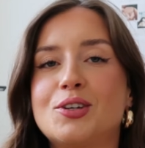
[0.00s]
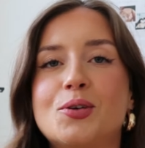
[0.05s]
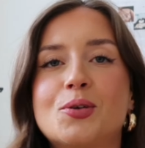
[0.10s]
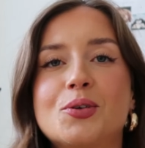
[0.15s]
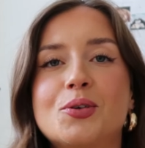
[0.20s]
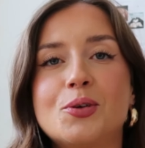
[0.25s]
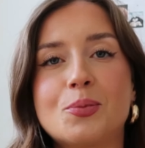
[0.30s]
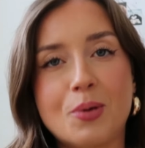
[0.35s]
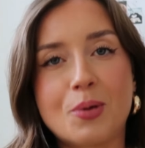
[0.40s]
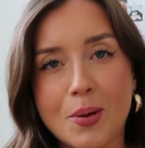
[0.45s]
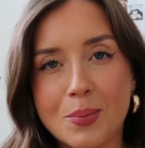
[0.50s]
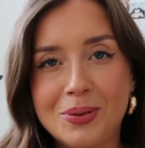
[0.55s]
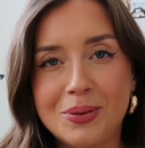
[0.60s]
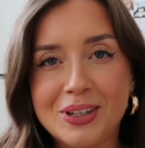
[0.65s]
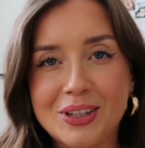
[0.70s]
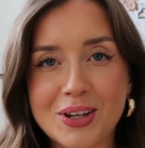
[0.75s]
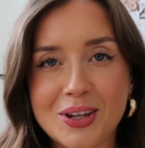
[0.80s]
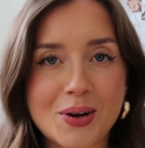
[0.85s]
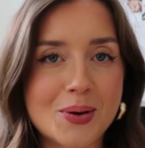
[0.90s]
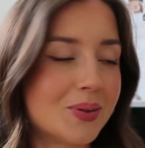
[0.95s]
so you
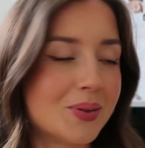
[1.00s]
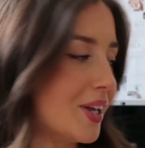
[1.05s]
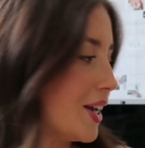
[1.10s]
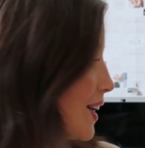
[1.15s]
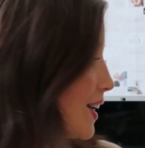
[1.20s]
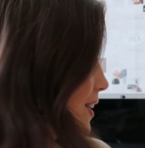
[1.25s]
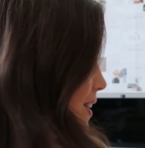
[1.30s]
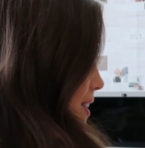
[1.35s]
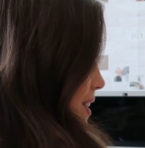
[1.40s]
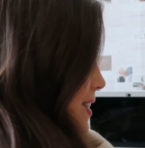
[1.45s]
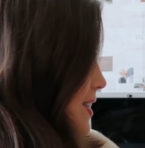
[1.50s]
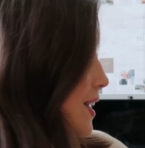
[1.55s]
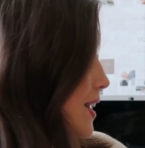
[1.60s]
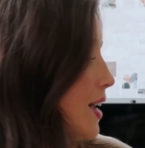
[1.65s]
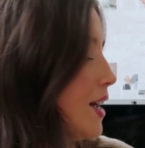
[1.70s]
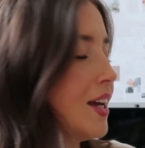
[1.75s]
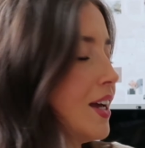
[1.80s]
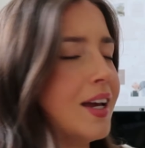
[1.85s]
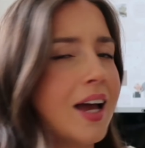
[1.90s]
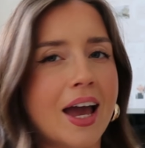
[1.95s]
probably know like these,
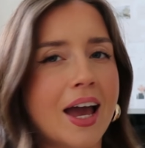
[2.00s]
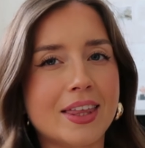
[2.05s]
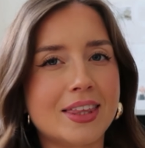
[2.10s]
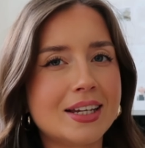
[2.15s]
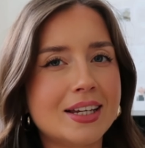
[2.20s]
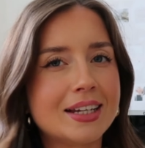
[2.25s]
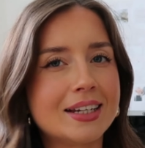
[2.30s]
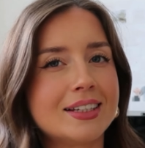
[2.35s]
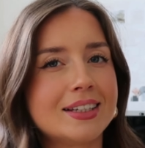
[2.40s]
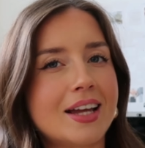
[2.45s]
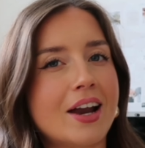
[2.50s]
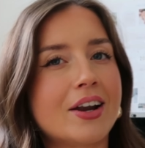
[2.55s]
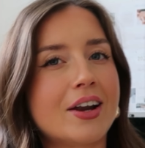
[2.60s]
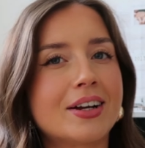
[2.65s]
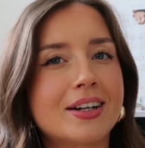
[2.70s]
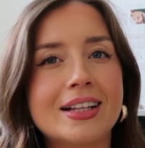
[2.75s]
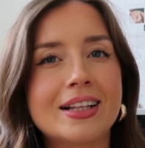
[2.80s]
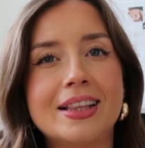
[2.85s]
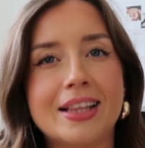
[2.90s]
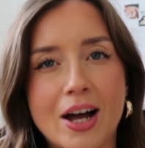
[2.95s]
I think
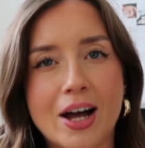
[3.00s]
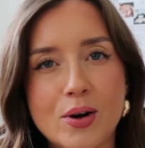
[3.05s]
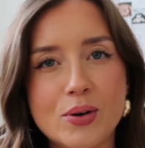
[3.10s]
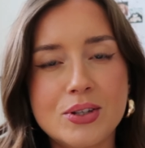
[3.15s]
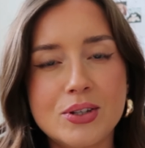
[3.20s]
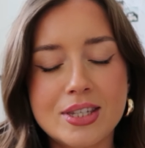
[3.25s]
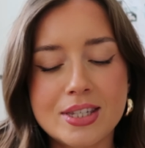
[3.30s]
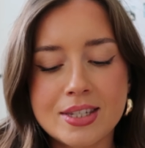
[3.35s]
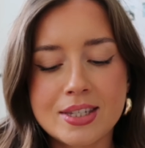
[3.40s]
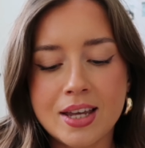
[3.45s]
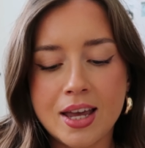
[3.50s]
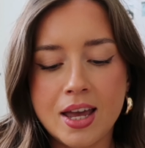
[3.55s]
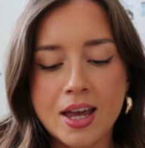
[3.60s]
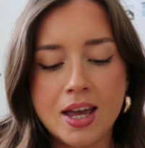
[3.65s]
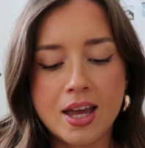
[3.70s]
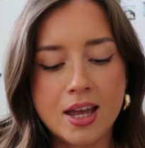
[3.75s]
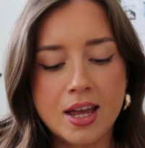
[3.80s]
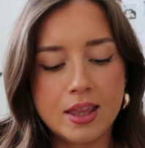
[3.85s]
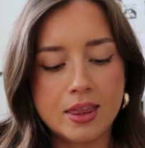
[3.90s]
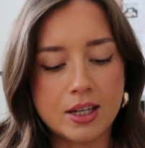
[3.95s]
dark are clouds
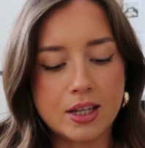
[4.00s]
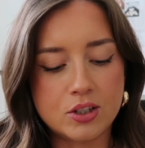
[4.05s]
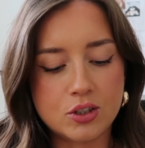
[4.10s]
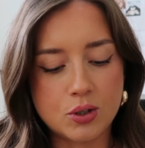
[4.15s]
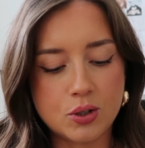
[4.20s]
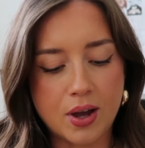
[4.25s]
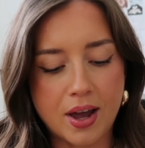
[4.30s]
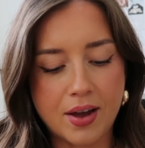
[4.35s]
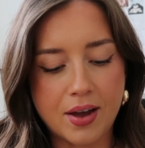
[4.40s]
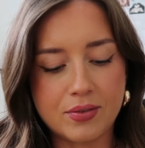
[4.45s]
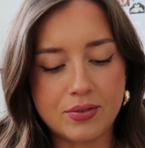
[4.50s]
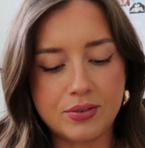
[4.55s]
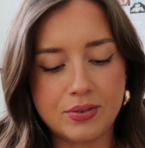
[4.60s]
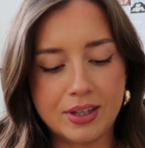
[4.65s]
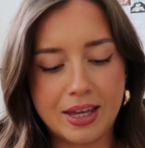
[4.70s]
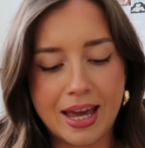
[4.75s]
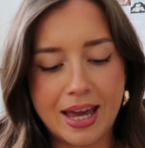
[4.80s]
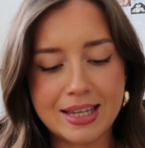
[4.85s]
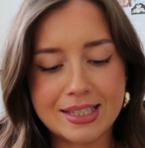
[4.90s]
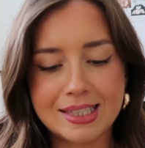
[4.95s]
that you have,
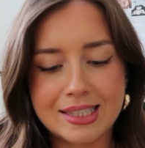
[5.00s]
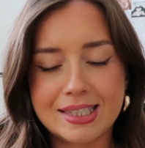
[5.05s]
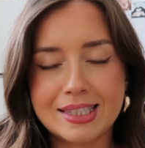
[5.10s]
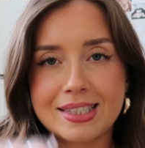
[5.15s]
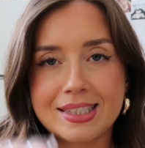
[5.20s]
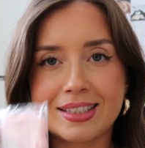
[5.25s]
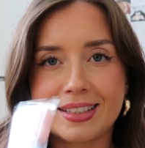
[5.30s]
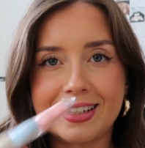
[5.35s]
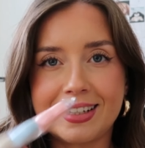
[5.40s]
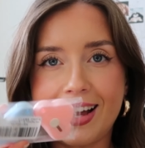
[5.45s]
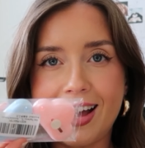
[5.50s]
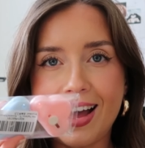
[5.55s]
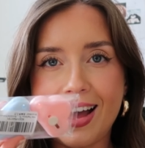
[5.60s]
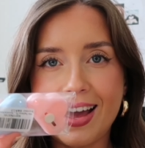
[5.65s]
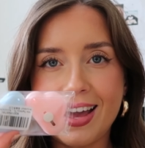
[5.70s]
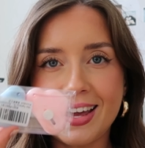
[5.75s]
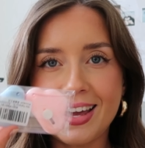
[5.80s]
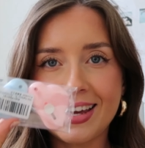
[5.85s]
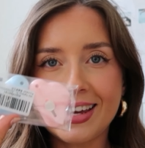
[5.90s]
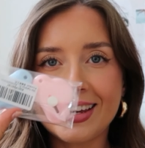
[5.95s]
yes.
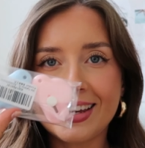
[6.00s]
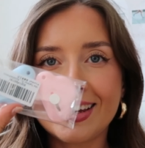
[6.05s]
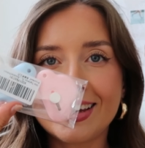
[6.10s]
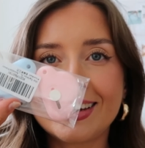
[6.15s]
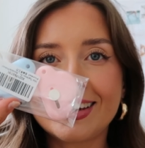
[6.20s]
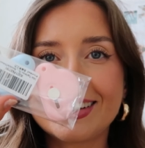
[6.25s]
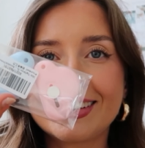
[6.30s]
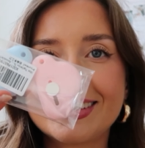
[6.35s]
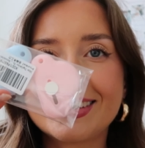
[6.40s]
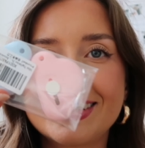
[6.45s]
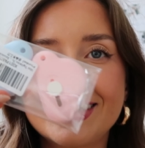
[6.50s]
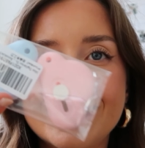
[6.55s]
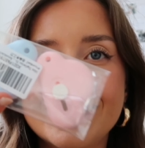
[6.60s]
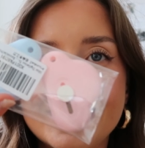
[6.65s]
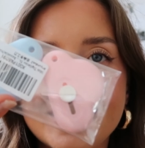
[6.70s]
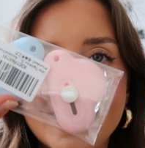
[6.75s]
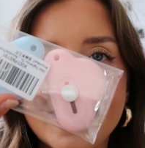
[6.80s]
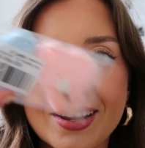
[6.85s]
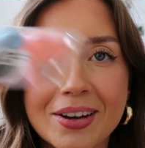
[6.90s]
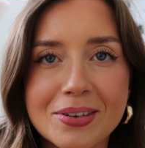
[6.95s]
Hi.
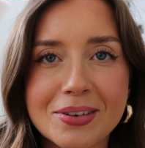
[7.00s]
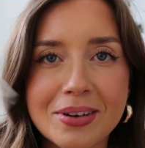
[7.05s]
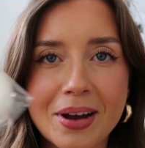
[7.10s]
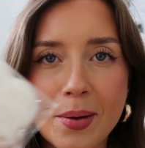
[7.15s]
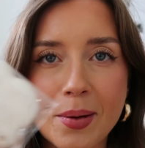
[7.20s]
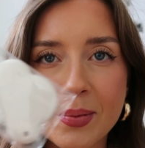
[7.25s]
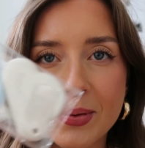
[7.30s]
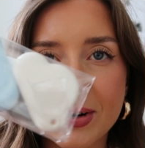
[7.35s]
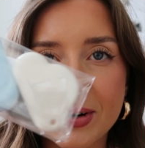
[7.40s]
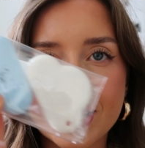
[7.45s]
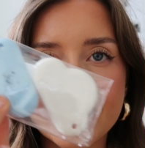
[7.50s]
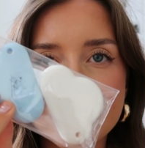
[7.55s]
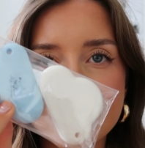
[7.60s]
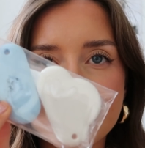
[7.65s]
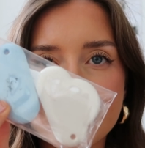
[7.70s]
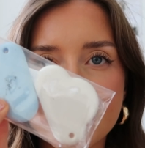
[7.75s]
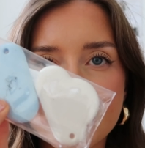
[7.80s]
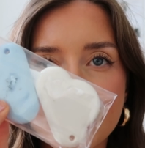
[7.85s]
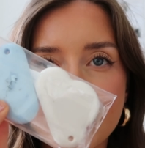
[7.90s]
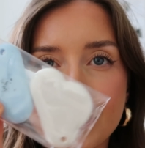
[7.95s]
I'm already
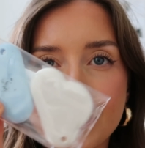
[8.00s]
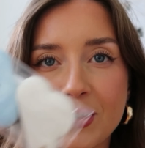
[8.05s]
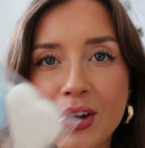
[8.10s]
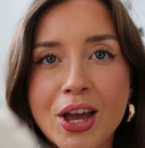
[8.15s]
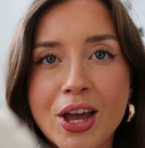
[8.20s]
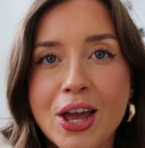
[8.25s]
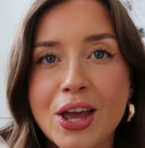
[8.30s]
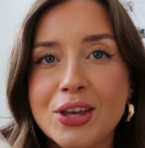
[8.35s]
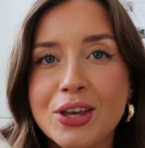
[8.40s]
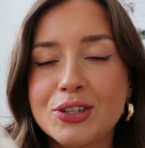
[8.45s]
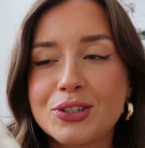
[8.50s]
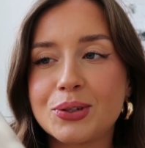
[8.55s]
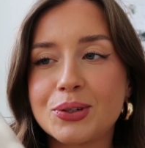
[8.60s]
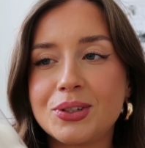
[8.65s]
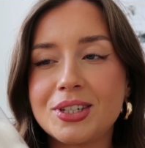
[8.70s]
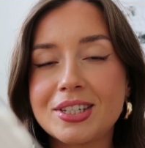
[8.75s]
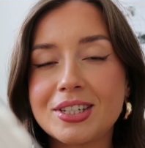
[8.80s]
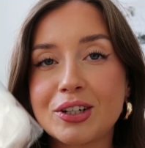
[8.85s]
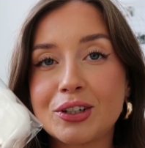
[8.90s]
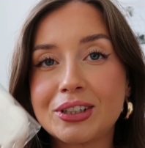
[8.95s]
so in love. So
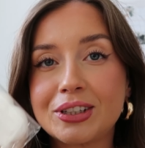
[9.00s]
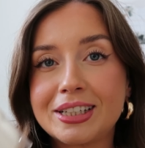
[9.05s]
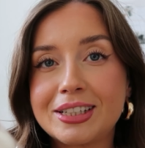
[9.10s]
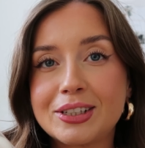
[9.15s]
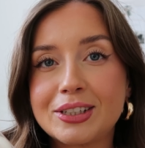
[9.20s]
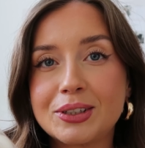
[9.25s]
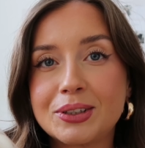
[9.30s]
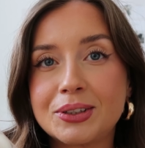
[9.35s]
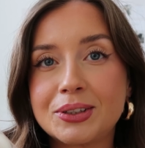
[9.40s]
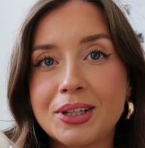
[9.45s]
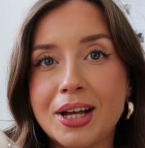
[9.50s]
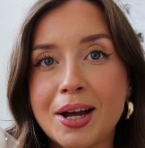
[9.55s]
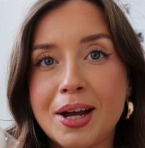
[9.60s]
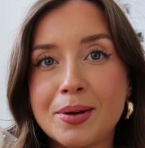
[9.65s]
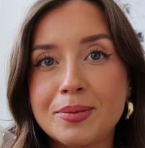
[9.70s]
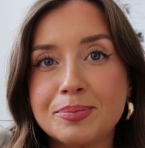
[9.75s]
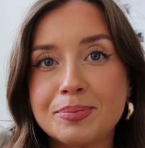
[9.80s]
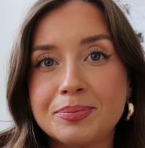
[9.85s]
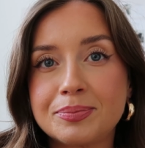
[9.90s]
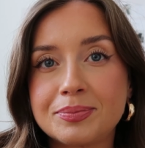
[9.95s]
these are little
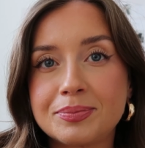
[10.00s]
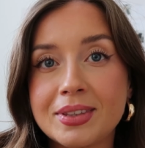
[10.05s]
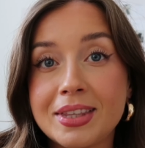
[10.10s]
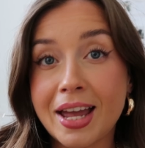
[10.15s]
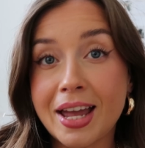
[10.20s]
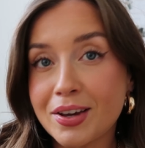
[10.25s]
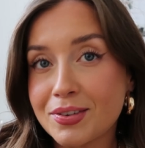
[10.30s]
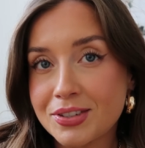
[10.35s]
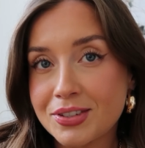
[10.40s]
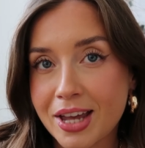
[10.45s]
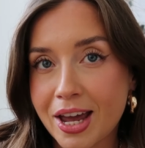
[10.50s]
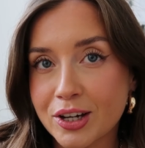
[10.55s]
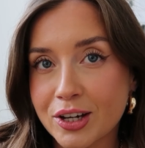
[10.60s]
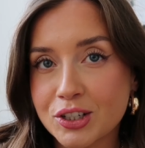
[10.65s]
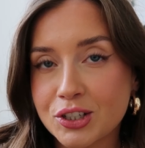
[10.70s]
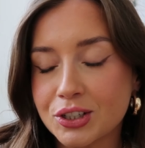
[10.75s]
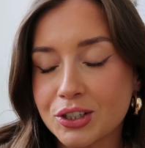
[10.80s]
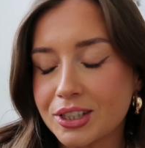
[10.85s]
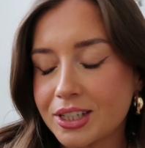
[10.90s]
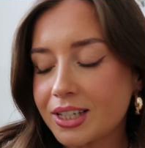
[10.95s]
um, knives
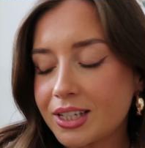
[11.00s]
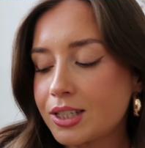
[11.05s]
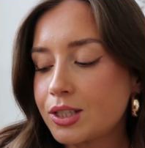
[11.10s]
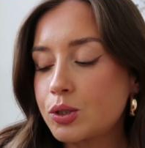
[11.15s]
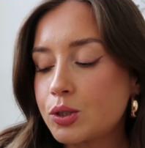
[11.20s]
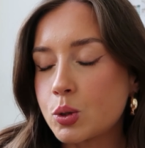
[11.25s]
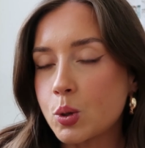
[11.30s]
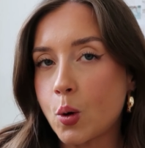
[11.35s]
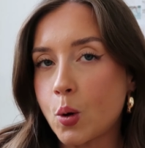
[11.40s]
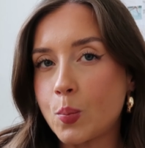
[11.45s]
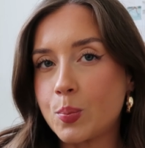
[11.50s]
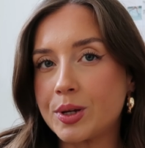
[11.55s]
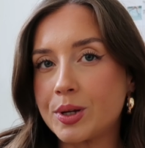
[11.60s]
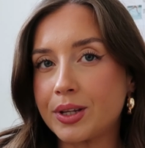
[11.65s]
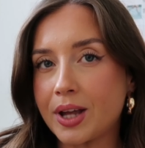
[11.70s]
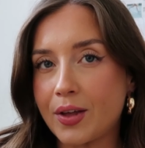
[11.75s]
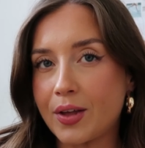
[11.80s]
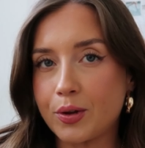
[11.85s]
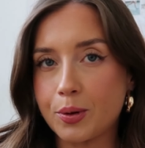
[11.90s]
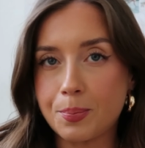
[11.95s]
actually to
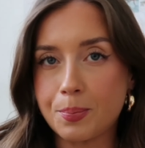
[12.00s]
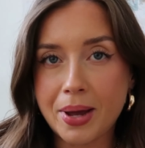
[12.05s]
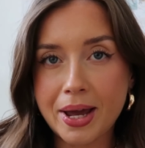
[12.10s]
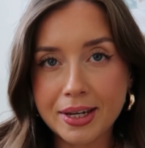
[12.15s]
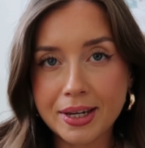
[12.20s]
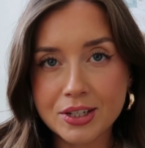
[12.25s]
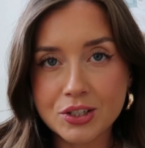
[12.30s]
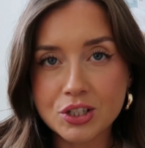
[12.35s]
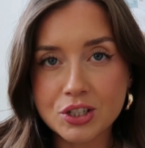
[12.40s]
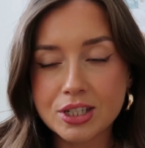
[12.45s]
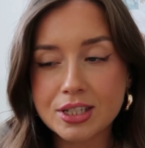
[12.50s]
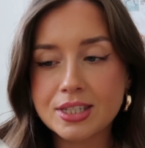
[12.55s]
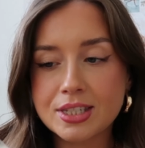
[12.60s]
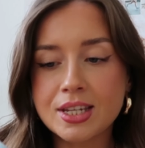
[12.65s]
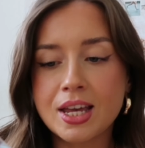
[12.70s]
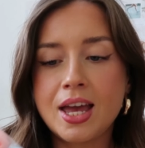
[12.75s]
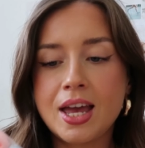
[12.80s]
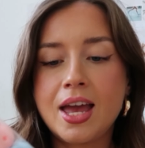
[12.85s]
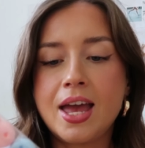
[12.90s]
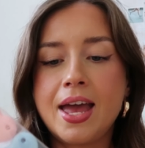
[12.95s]
open other
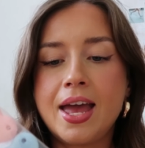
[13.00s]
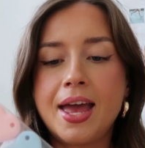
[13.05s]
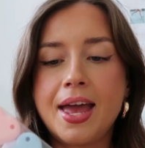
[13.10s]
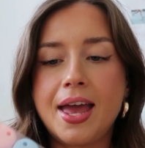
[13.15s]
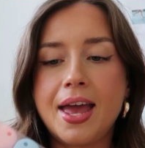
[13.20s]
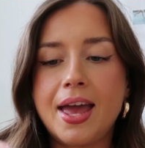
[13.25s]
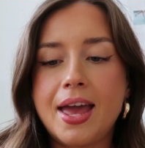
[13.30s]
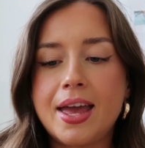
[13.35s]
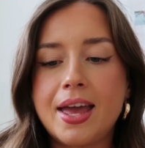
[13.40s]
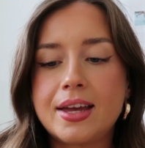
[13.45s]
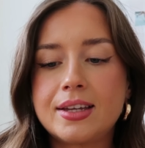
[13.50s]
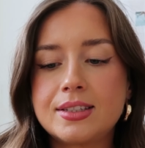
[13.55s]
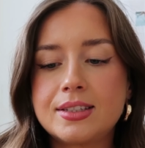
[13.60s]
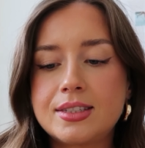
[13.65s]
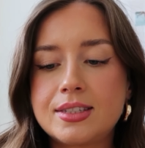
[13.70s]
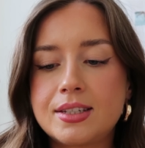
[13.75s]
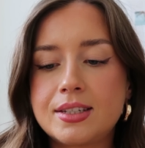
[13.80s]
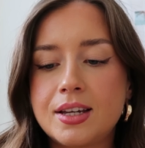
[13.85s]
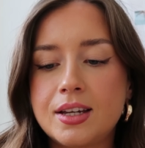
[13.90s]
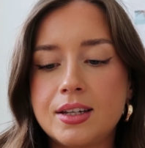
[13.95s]
packages. And